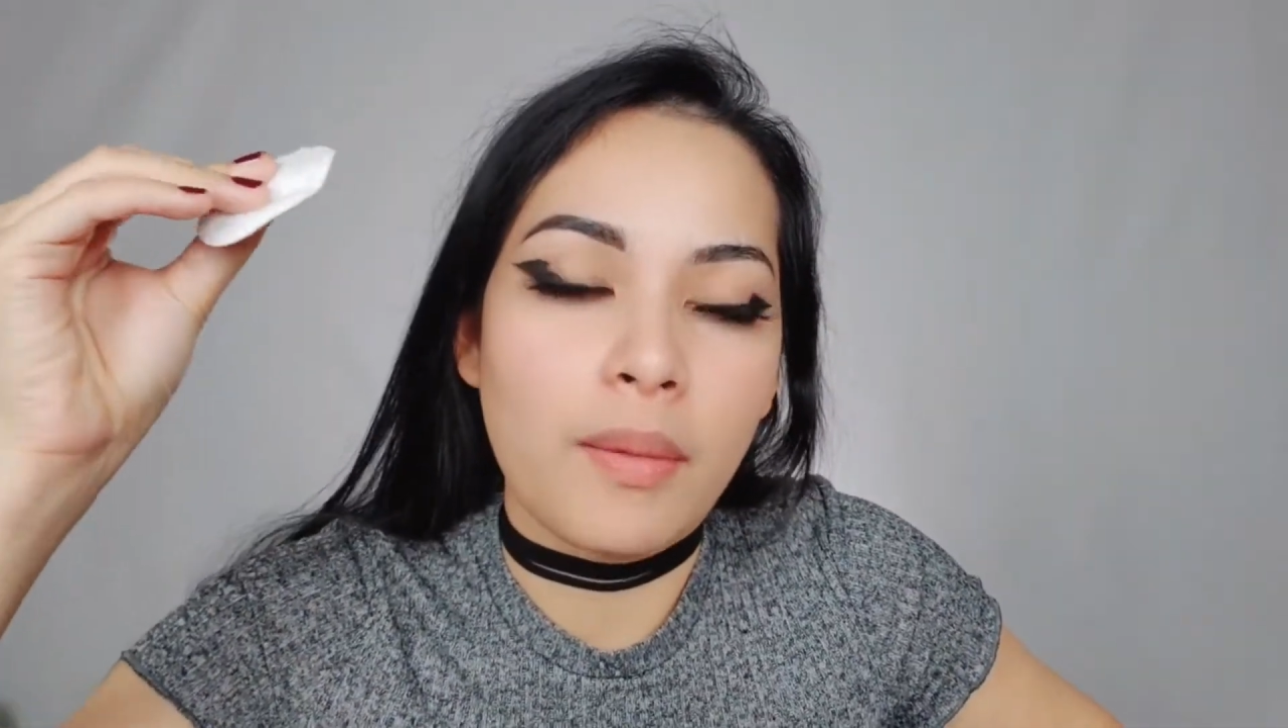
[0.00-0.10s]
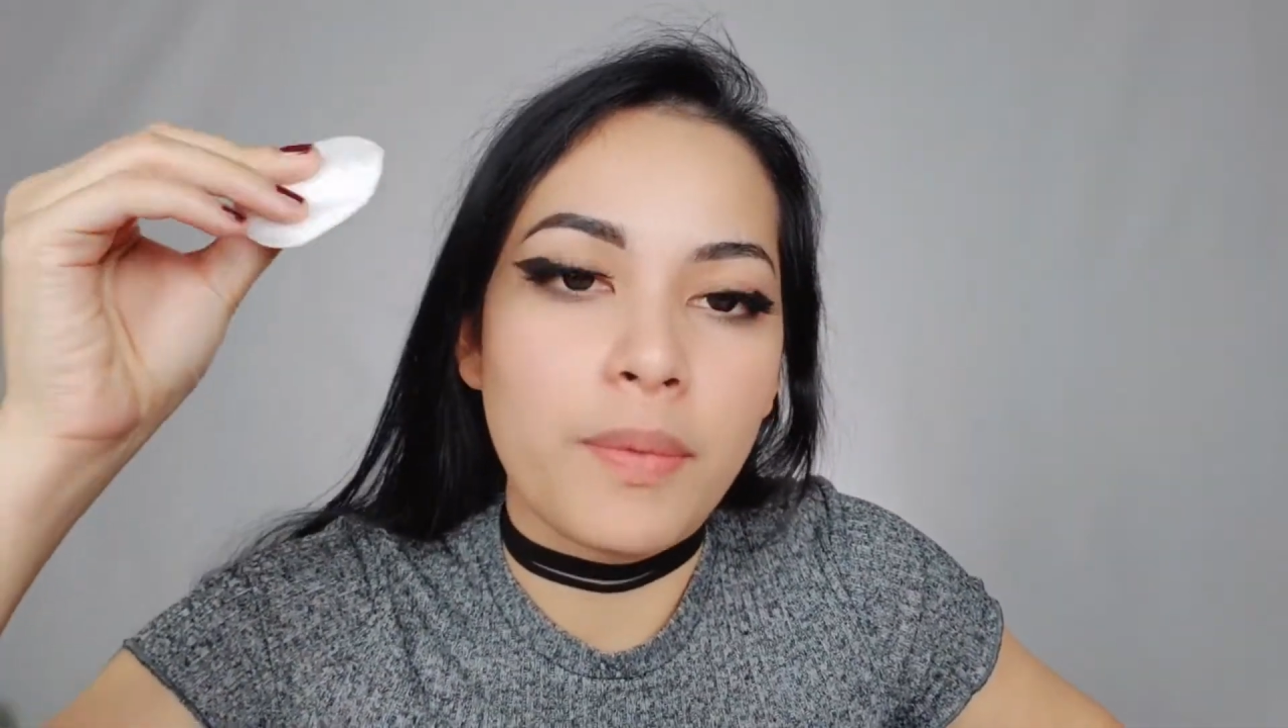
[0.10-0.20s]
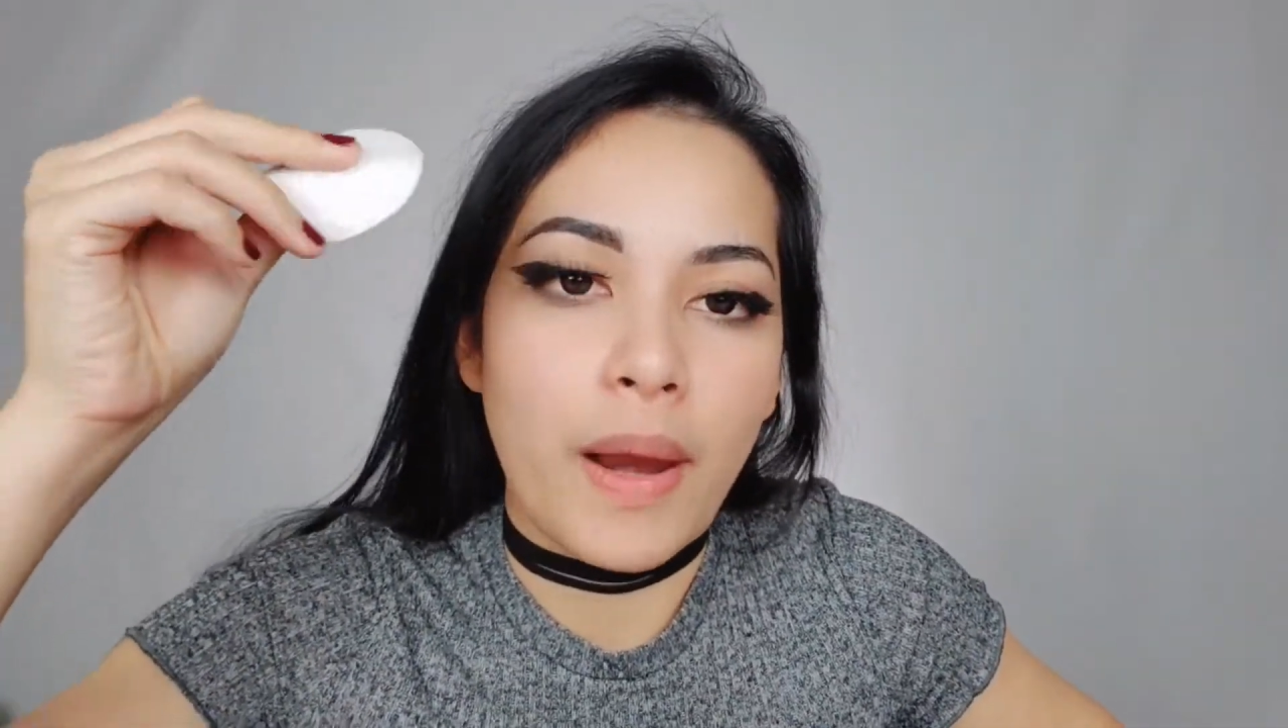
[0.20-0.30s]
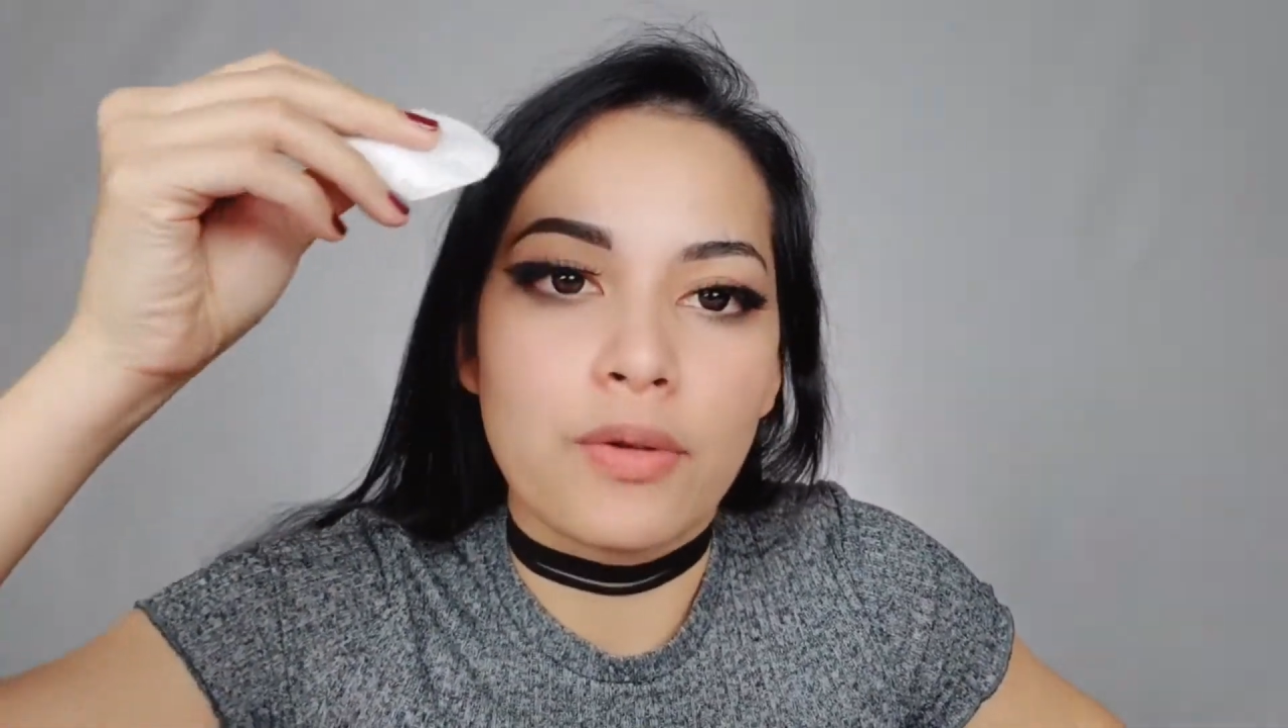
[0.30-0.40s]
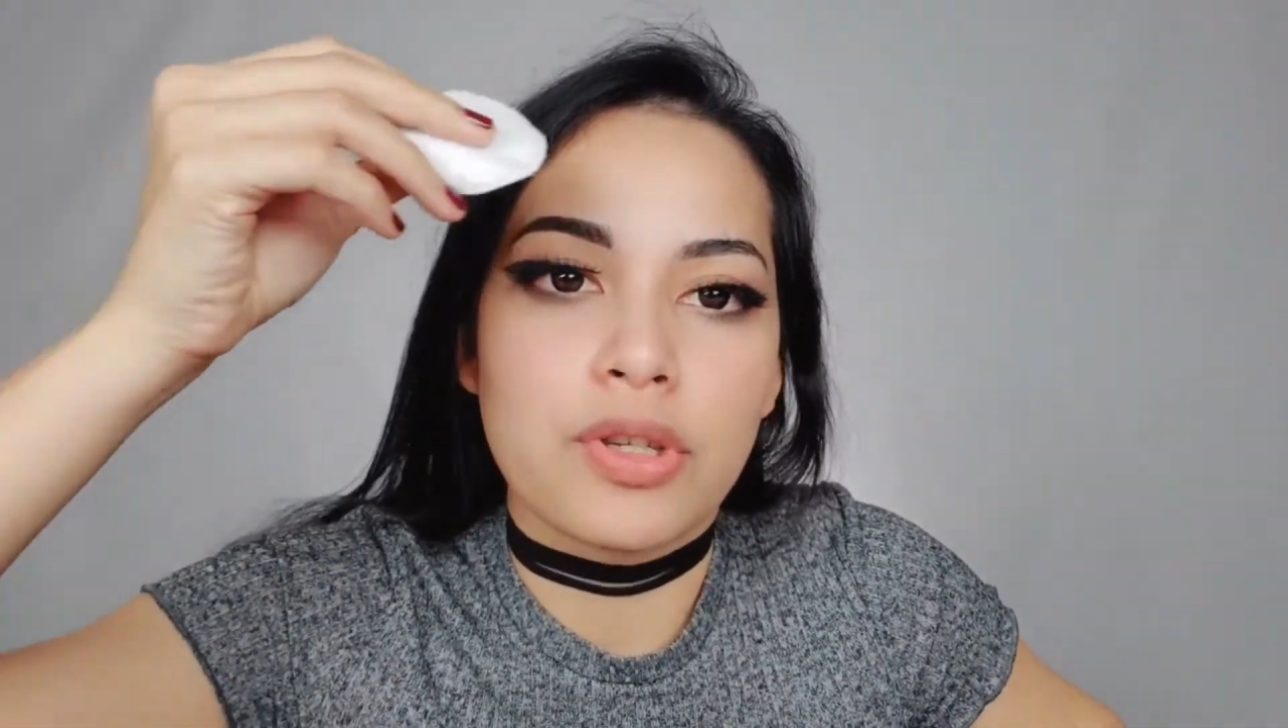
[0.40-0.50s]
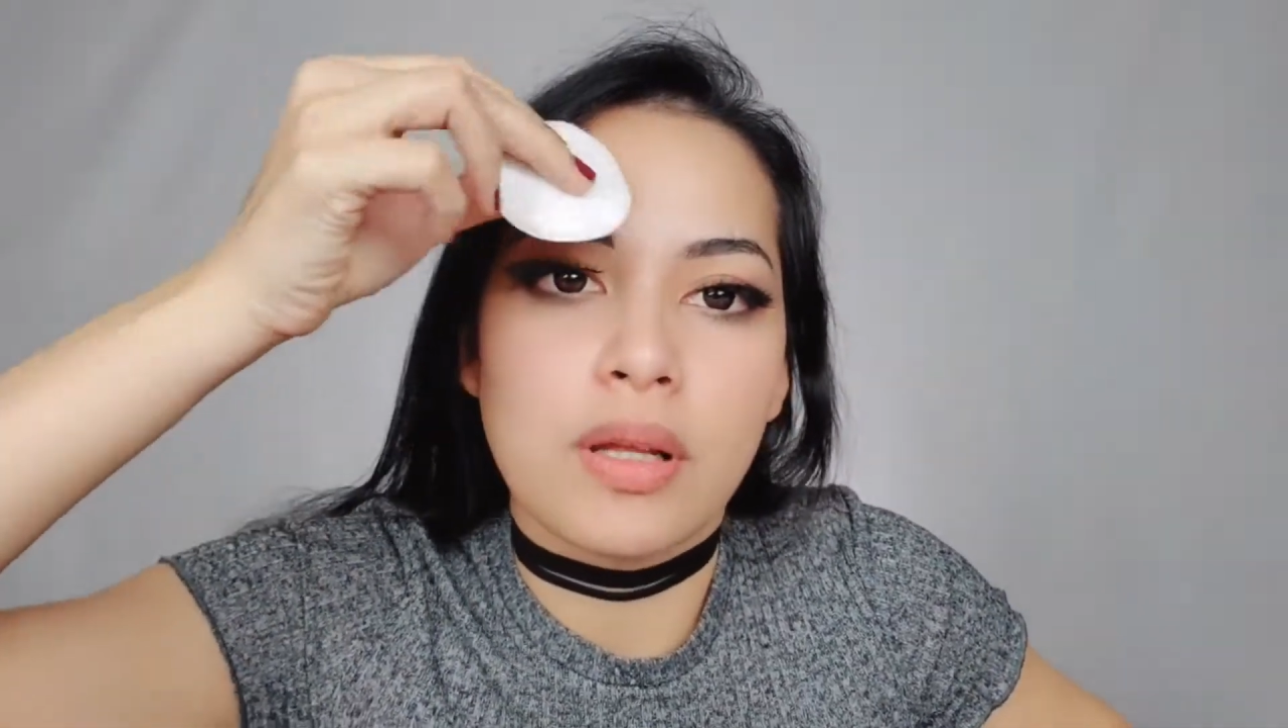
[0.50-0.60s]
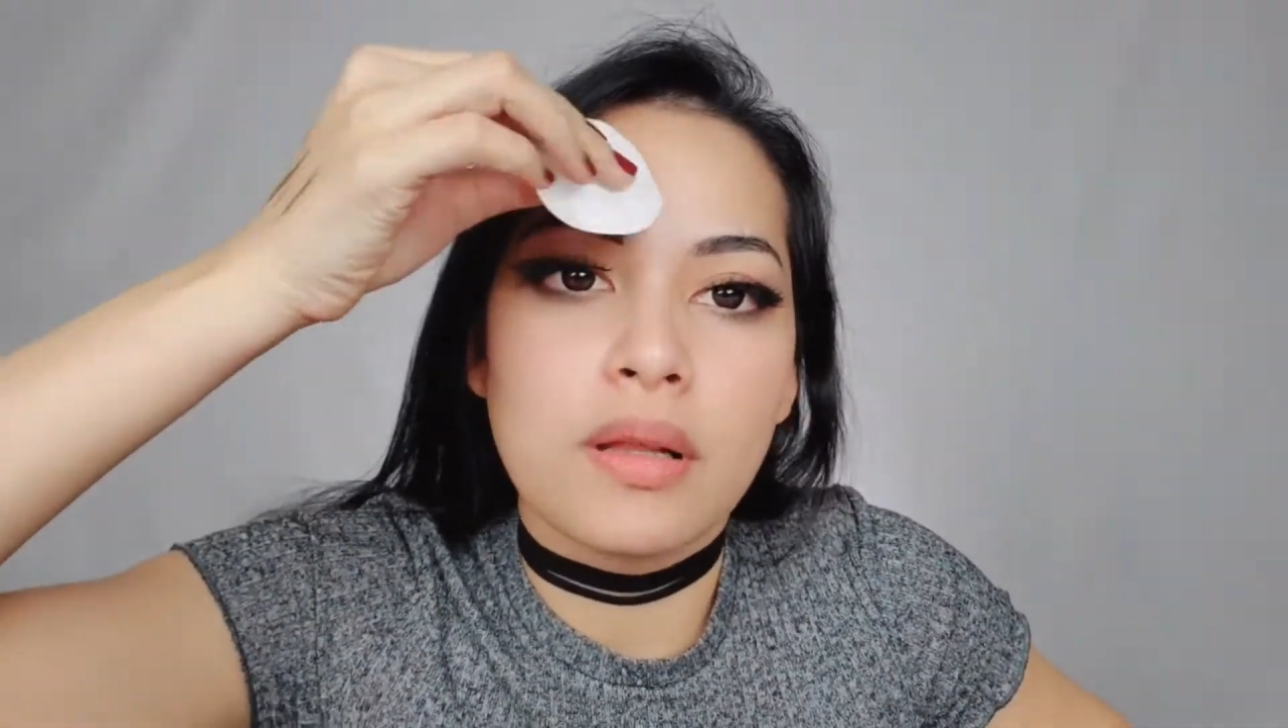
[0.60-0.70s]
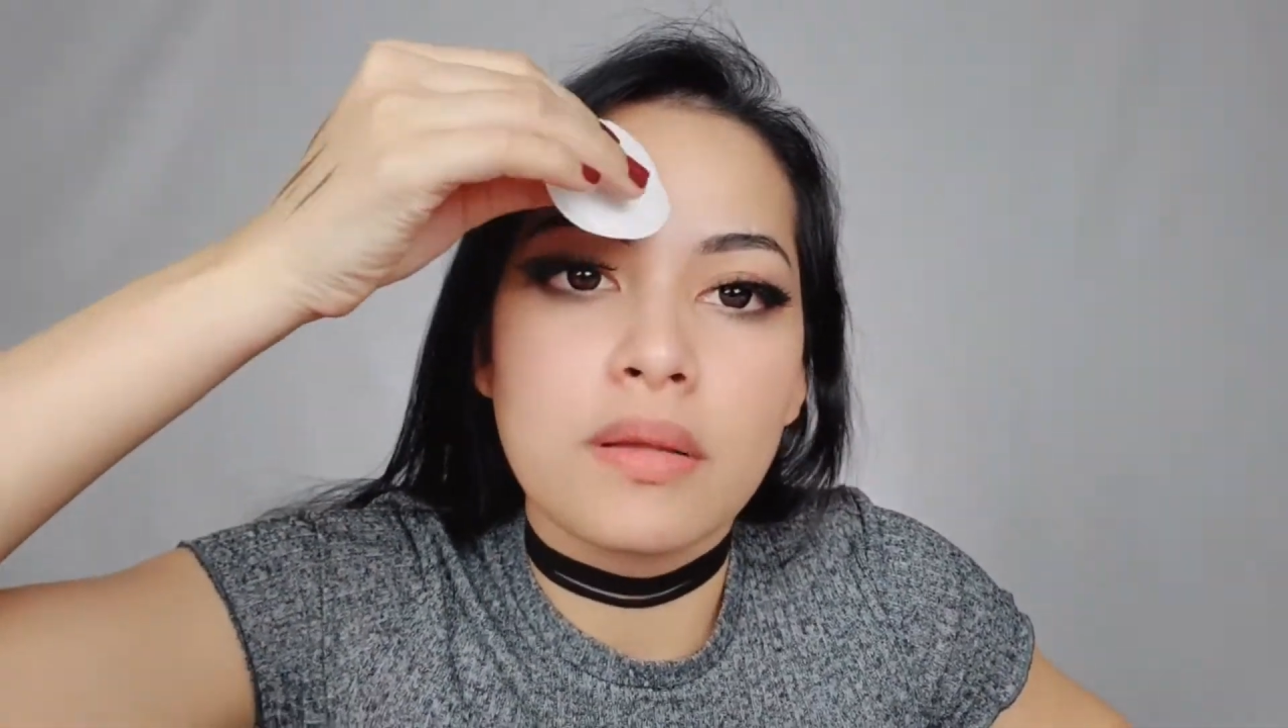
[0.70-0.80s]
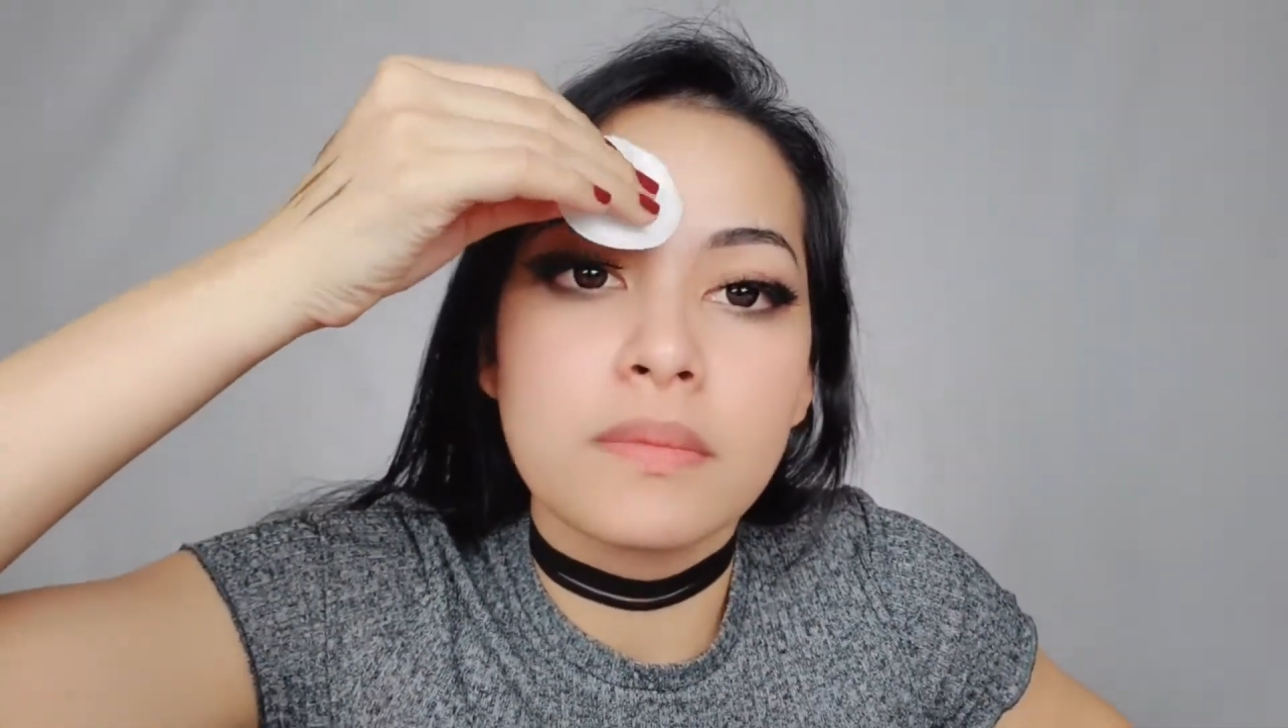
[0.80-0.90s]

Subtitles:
brow gel.